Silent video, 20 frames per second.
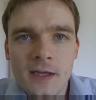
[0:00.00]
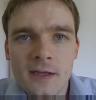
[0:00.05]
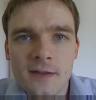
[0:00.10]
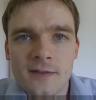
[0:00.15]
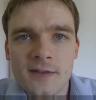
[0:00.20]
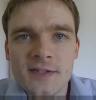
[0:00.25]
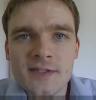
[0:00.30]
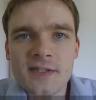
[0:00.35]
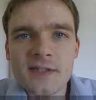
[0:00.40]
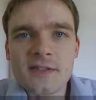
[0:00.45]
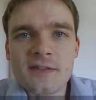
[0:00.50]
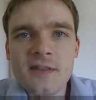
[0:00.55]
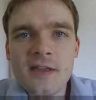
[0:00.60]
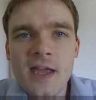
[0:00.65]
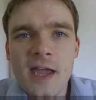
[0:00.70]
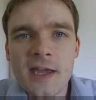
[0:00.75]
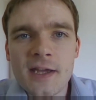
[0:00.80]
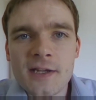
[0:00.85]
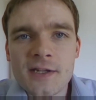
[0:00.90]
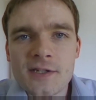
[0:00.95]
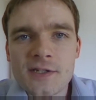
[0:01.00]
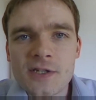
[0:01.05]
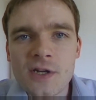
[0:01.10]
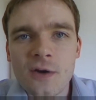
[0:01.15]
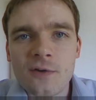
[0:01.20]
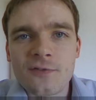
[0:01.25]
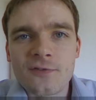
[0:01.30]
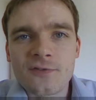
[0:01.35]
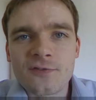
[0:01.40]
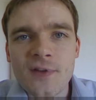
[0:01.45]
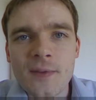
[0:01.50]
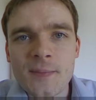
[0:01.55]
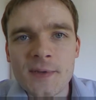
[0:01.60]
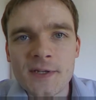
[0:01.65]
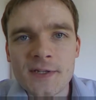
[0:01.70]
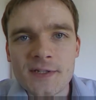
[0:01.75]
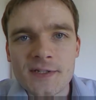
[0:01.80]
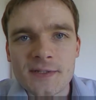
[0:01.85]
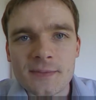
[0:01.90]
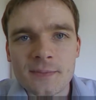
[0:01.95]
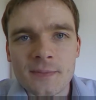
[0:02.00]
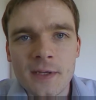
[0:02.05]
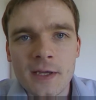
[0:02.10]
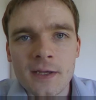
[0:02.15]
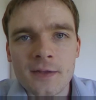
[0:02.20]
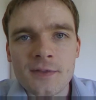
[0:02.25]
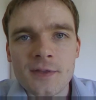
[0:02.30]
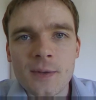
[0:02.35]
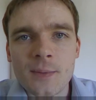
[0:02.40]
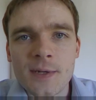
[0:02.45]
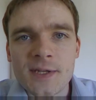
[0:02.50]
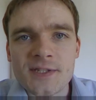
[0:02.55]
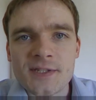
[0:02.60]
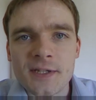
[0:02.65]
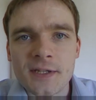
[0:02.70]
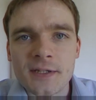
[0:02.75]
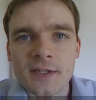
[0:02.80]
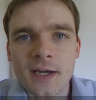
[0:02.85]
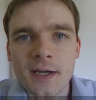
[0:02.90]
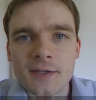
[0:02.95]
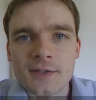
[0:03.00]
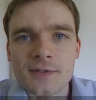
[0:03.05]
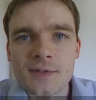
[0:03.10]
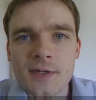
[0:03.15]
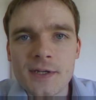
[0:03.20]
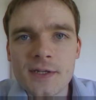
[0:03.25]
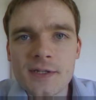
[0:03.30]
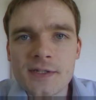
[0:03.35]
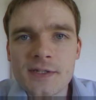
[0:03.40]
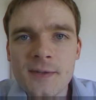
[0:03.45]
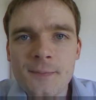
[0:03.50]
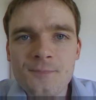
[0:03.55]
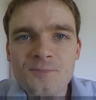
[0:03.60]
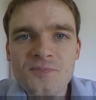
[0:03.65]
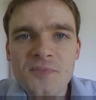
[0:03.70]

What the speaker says: This is the age of feminism in the Western countries,